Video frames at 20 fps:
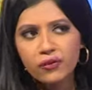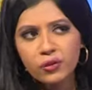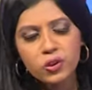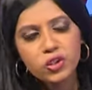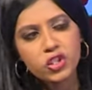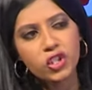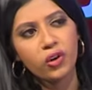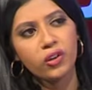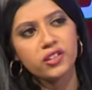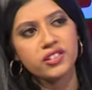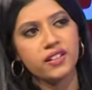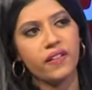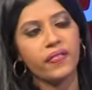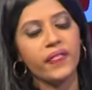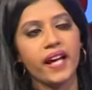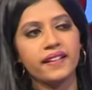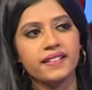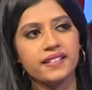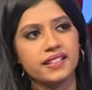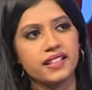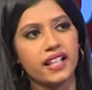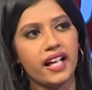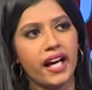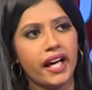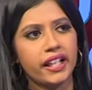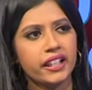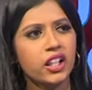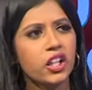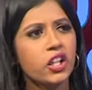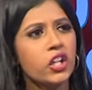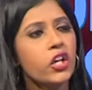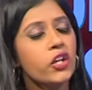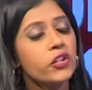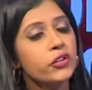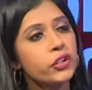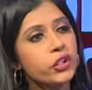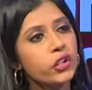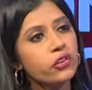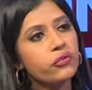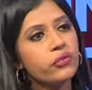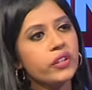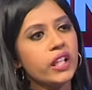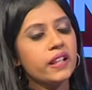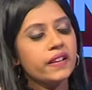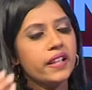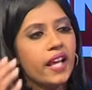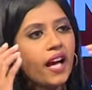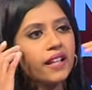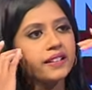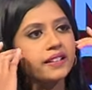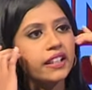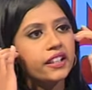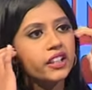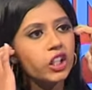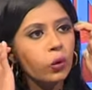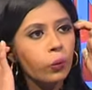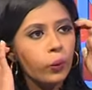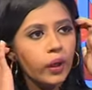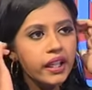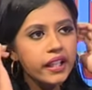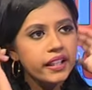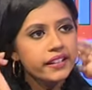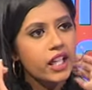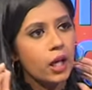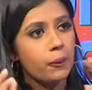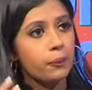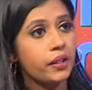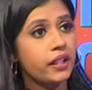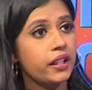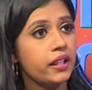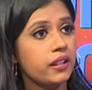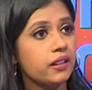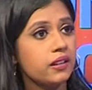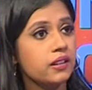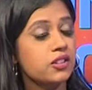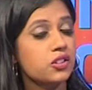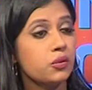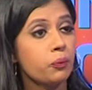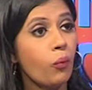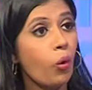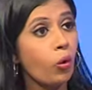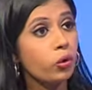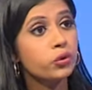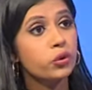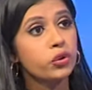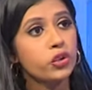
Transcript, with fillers: you chosen that style? Do you feel that in a way it appeals more to